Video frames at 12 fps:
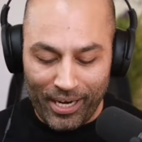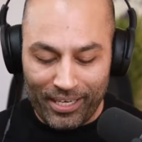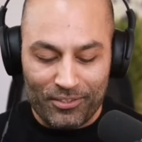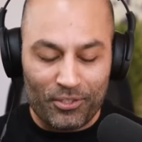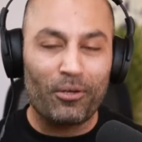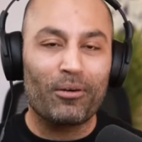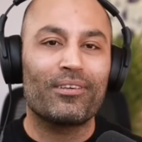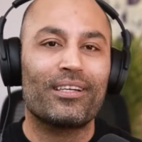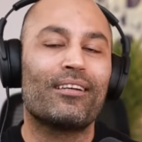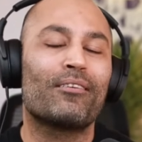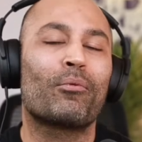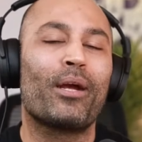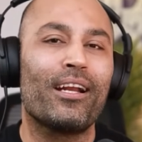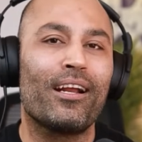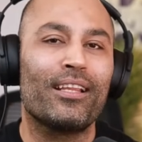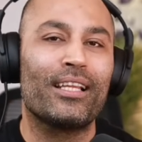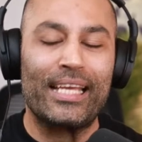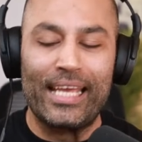so right out
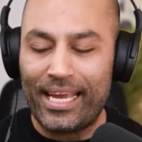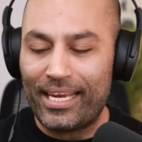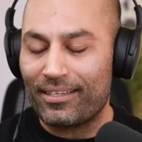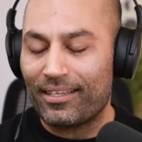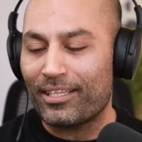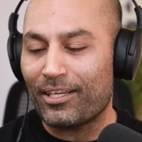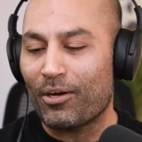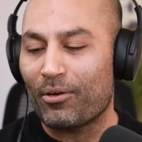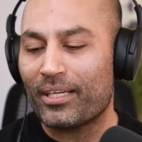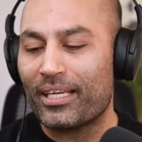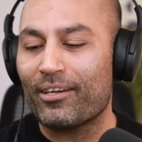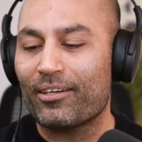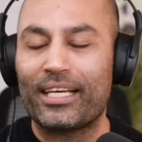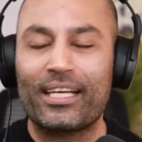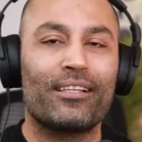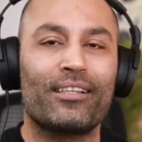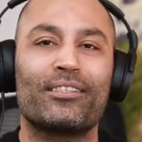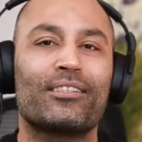of the gate, here, and
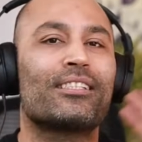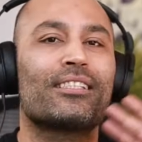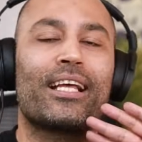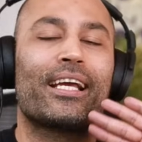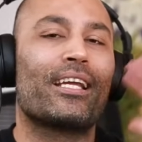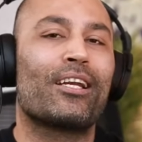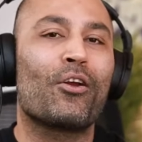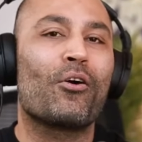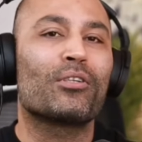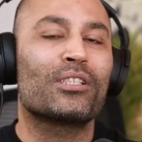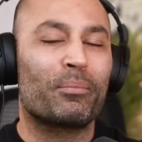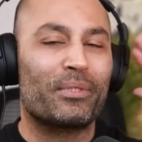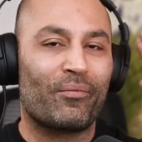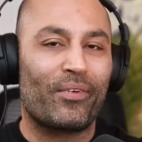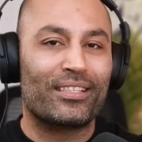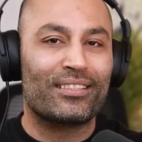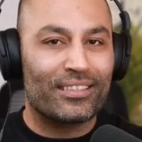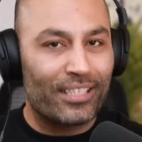then this is like in no specific
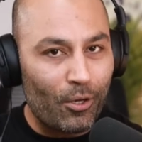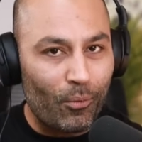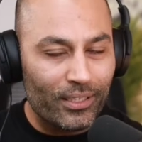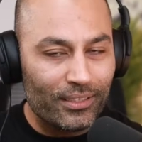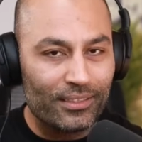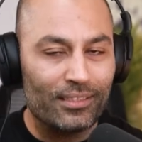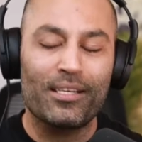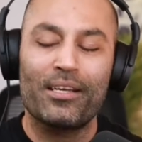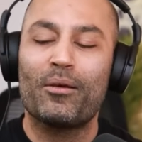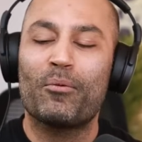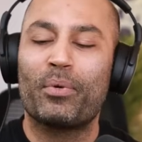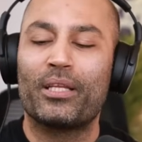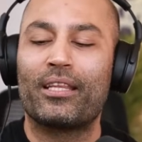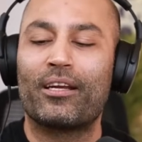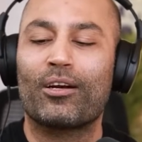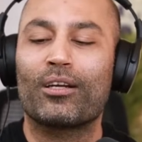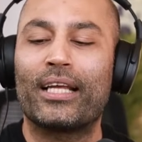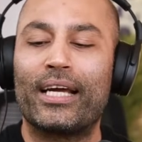sequence, but there
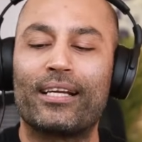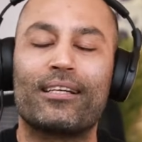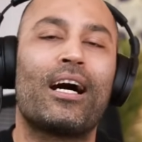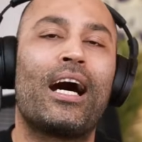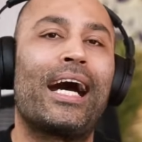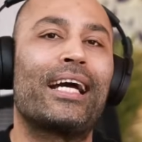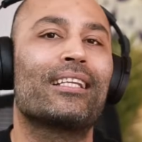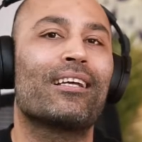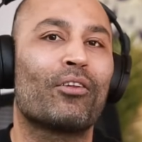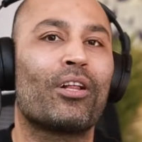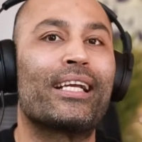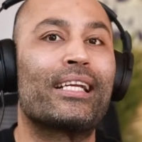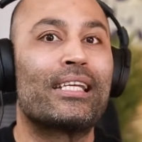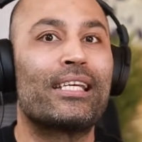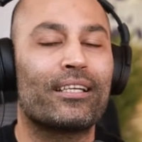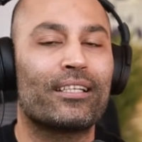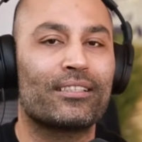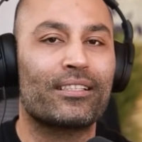are like high level
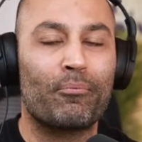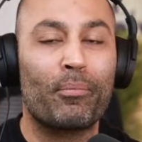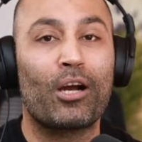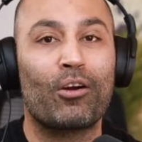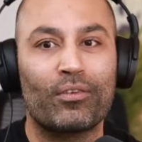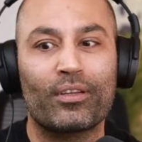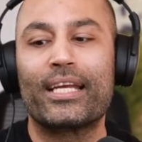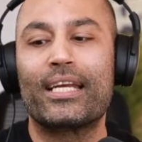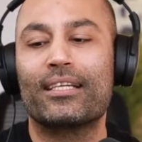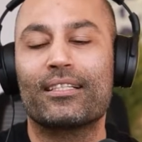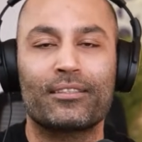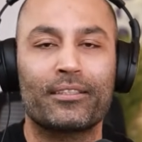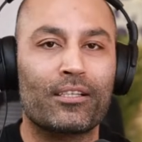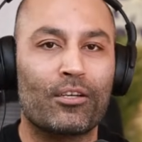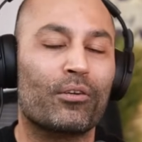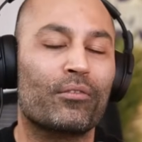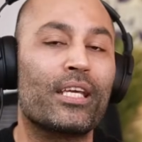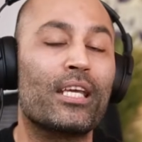ideas and powerful ideas to sort
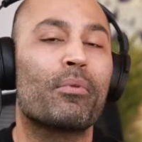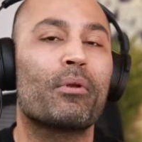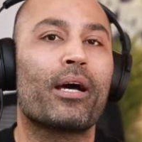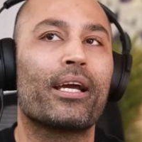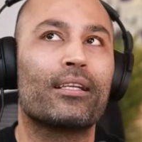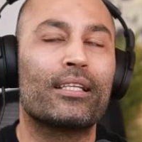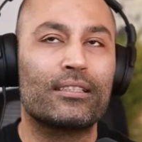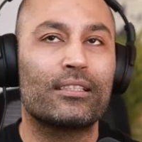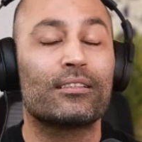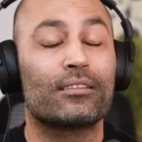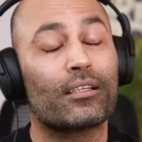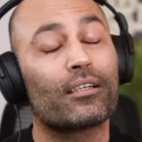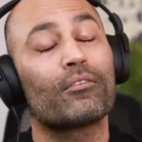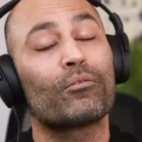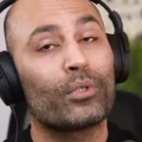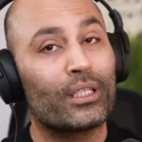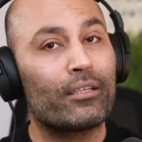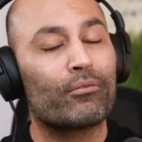of keep in mind. This is
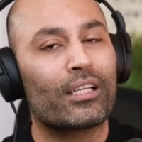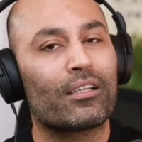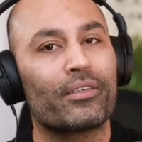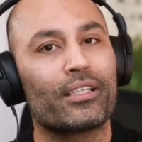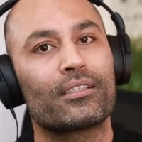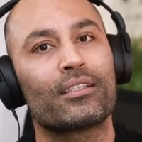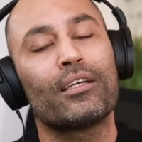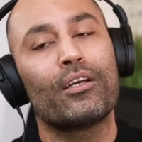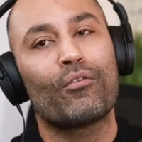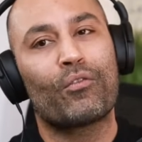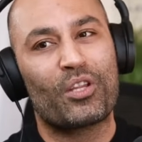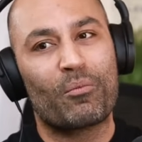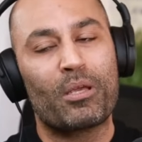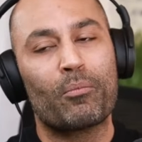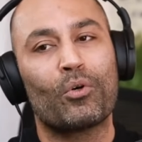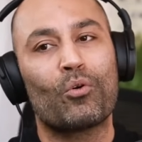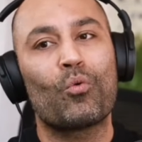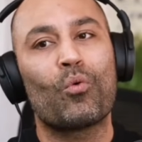really relevant for the
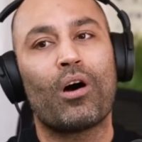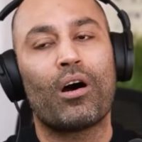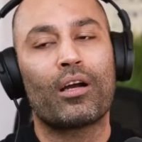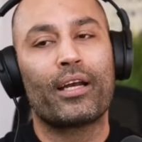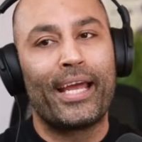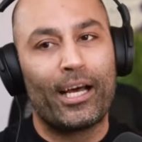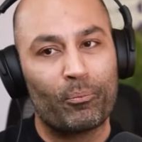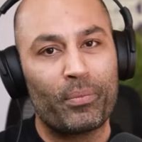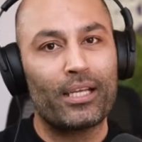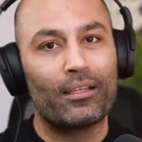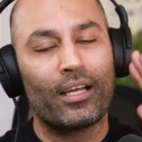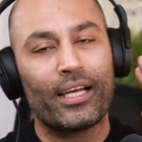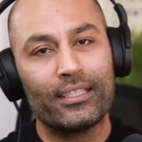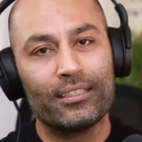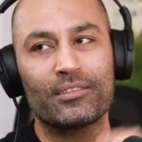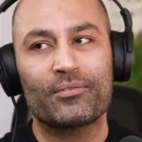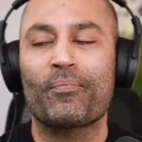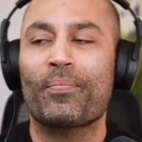people who are helping clients.
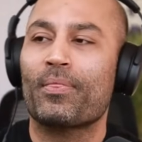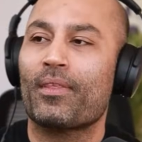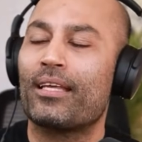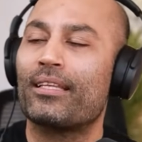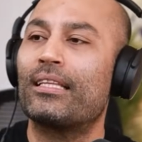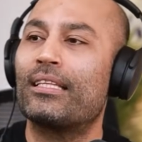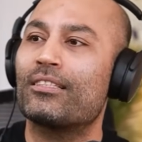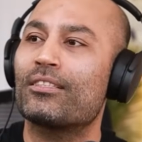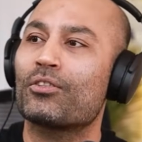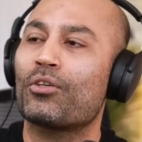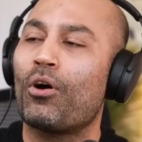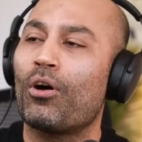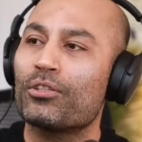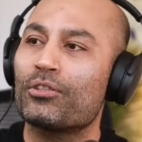And then this is also